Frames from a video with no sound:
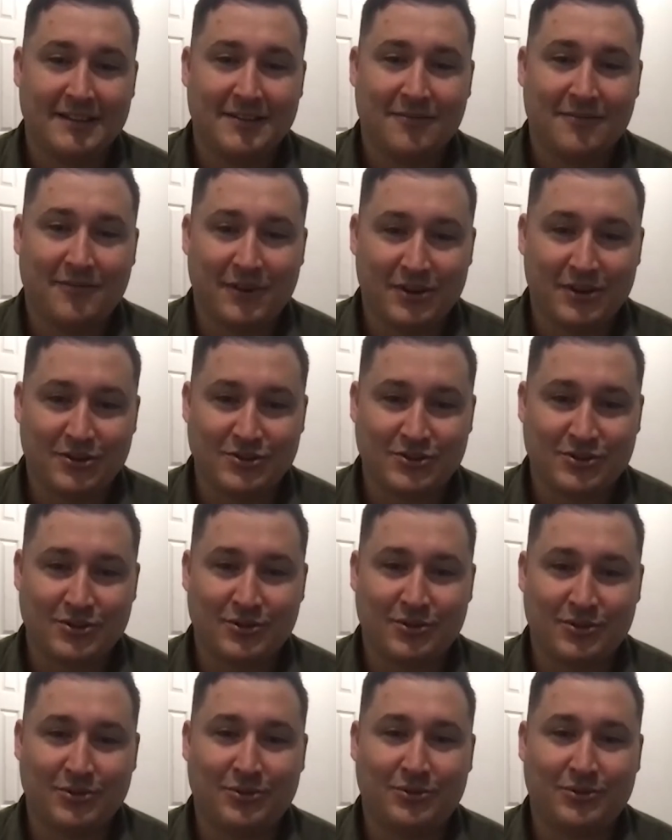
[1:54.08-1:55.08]
finished
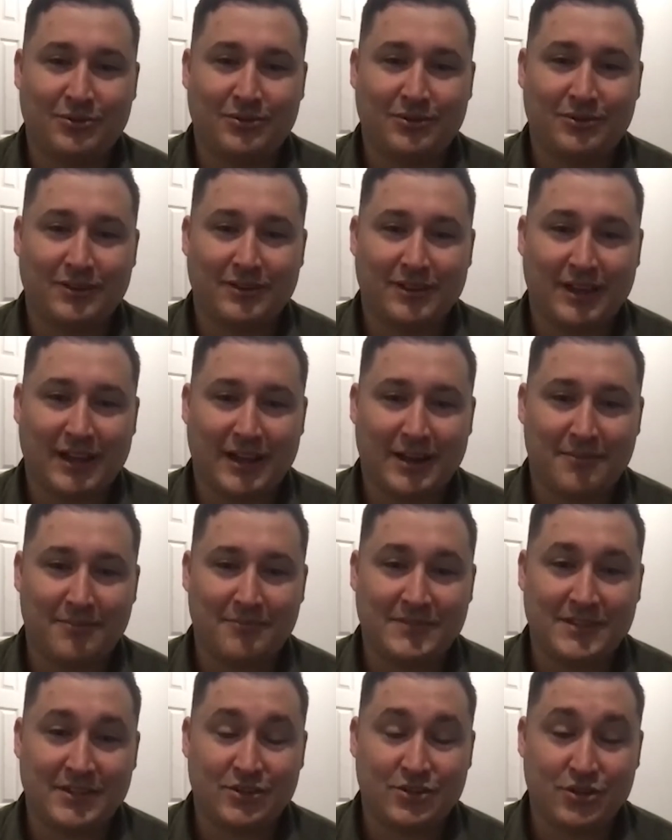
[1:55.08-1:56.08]
school,
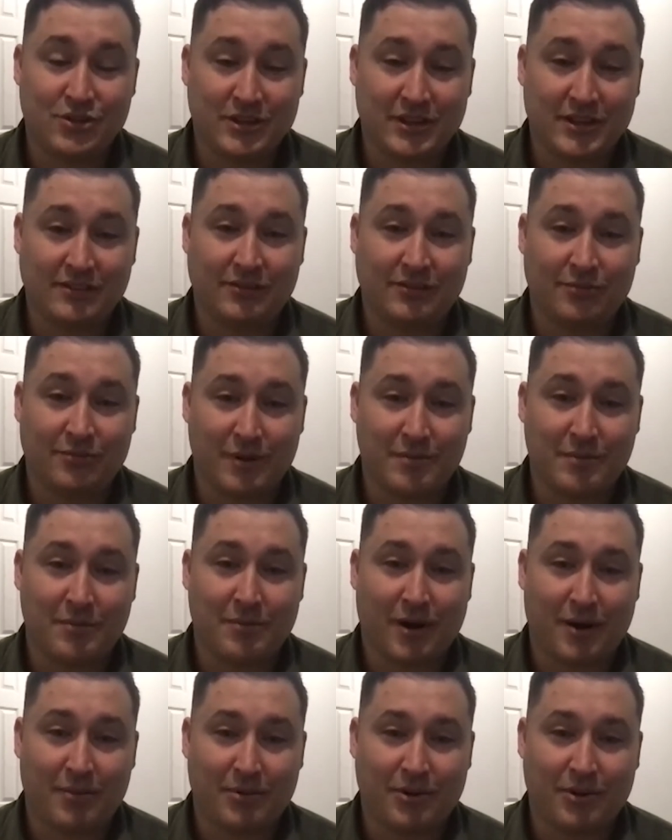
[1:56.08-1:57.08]
did 2 years of Rhema
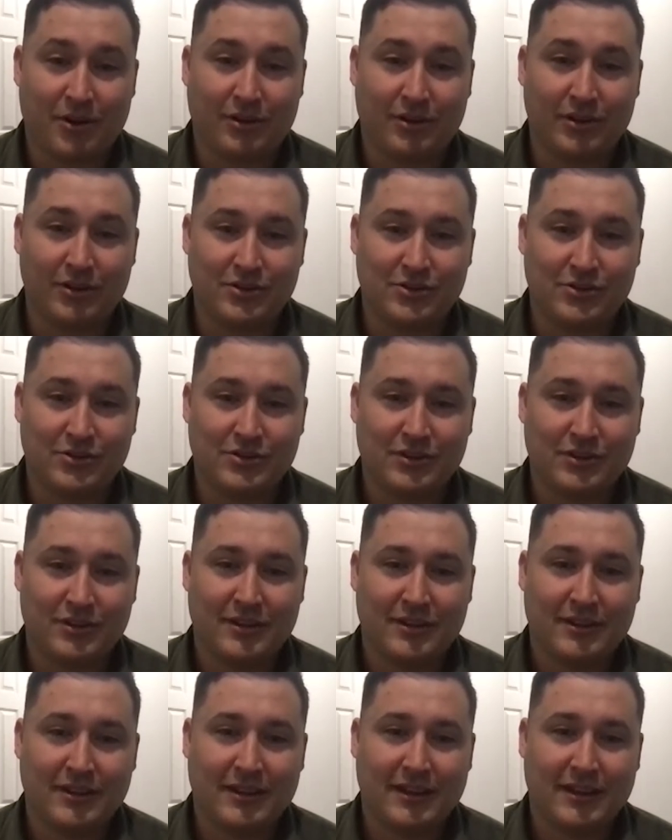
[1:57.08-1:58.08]
Bible College,
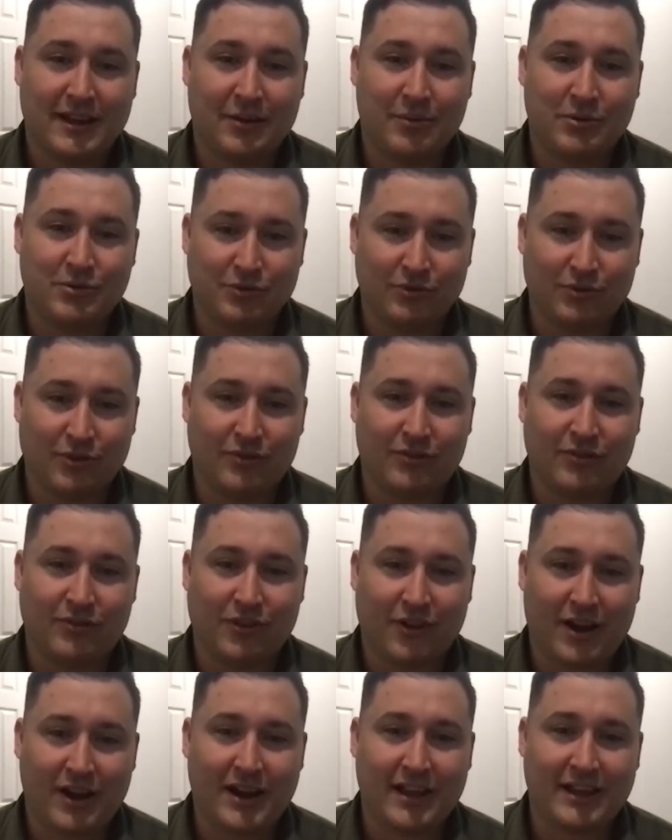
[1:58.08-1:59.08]
which was on
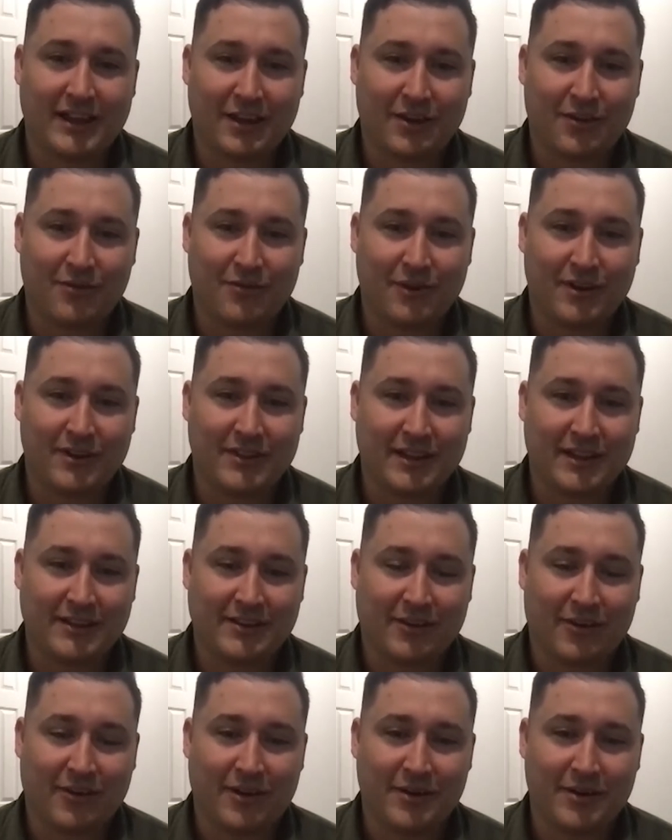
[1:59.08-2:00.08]
site at Calvary at that
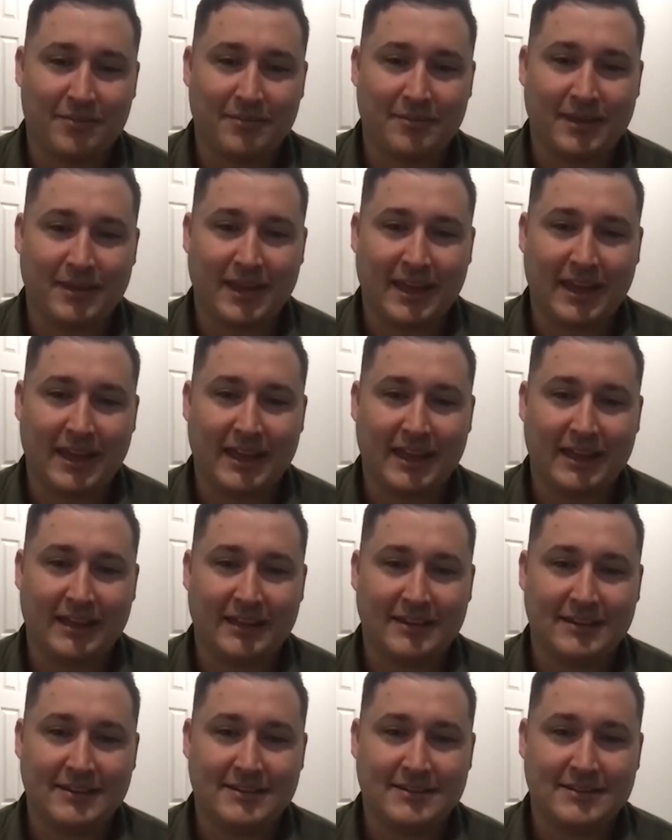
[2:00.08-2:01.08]
time.
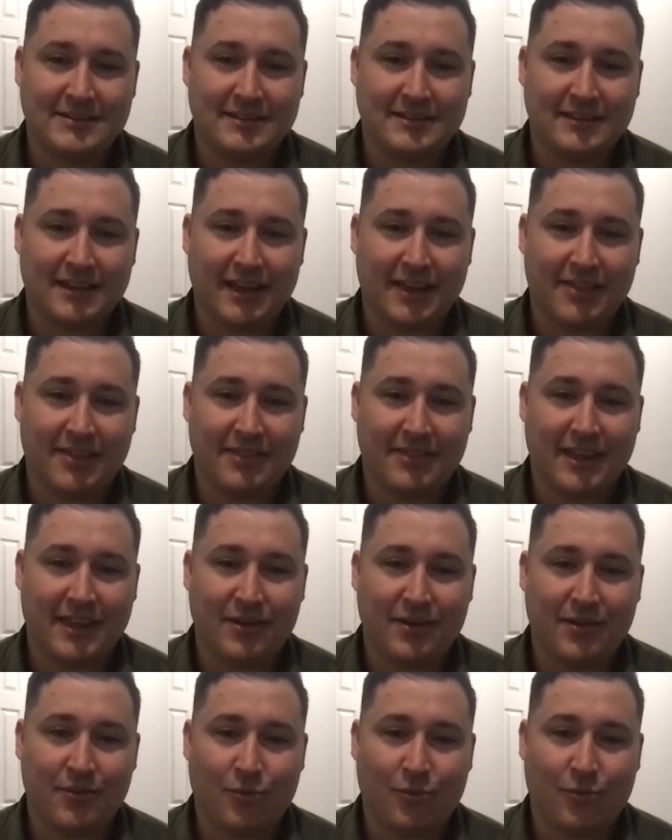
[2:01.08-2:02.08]
And
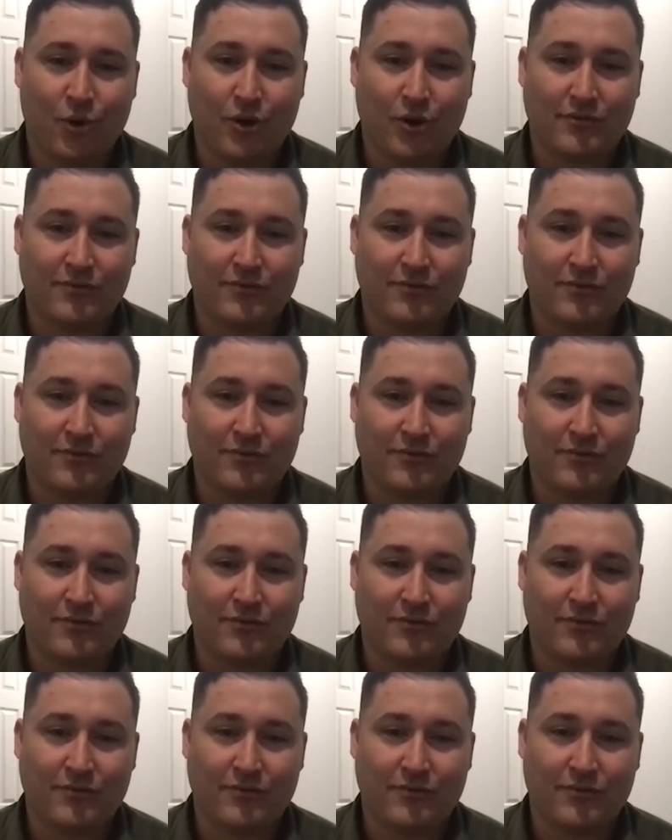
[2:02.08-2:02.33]
then worked